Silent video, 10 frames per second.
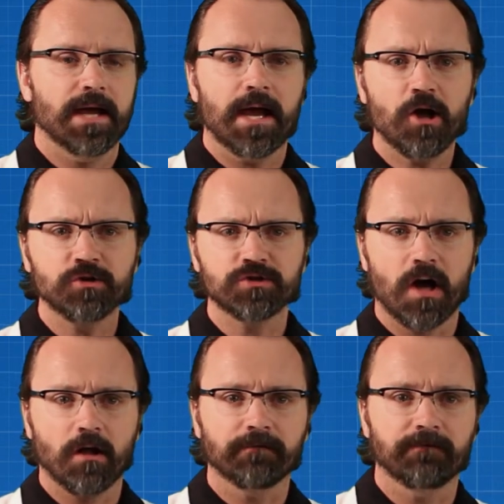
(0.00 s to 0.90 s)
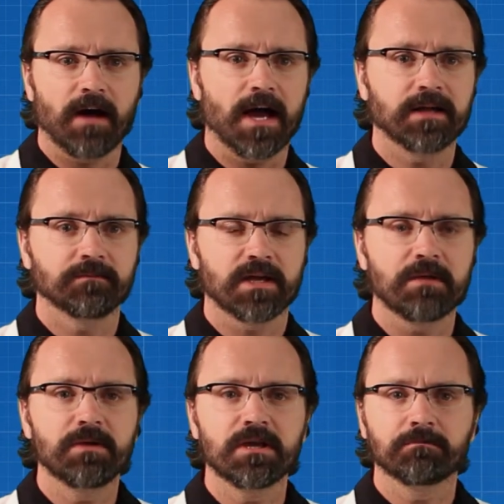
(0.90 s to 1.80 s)
A $100 fine
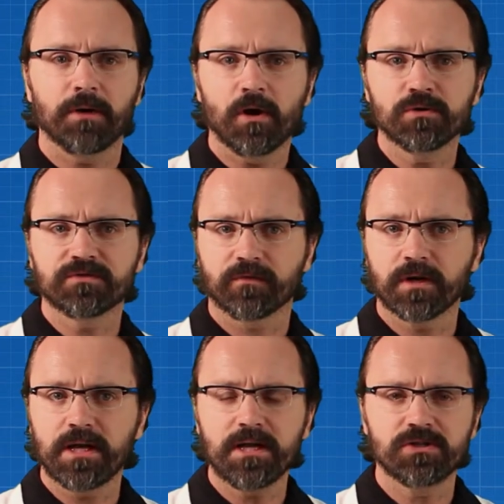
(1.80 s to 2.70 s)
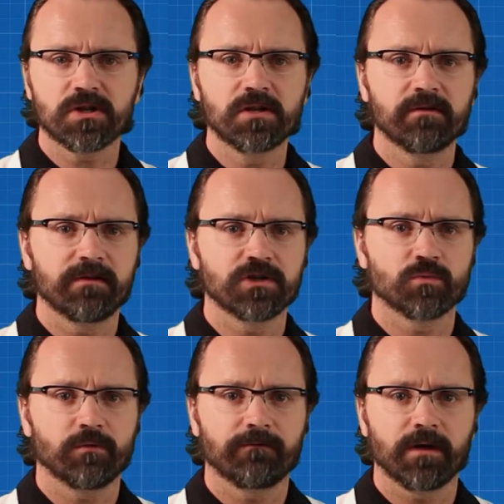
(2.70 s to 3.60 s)
can be imposed for each
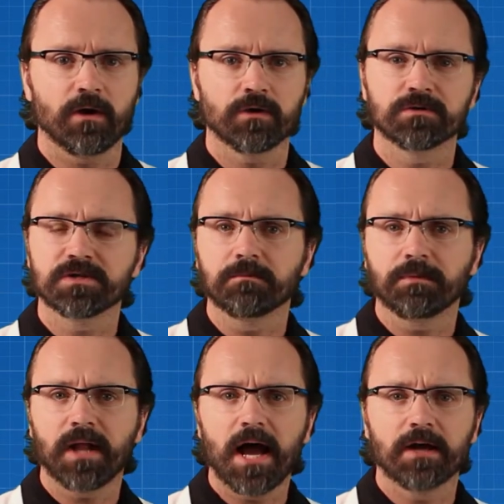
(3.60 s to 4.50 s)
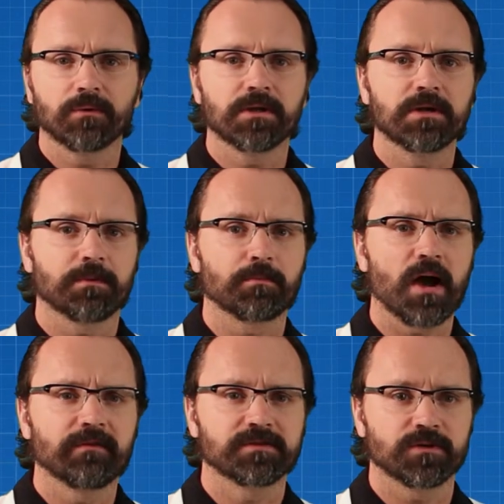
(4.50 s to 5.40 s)
individual failure to comply with HIPAA
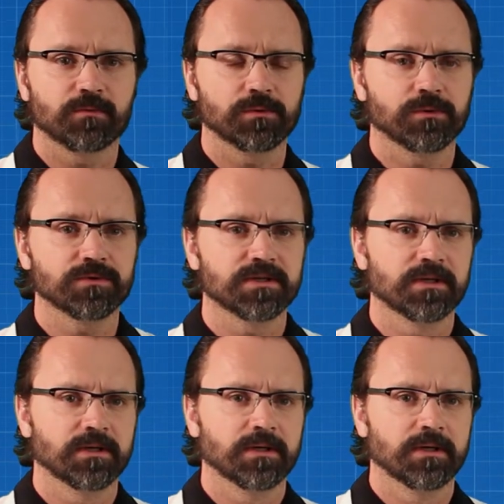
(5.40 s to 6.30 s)
privacy rules.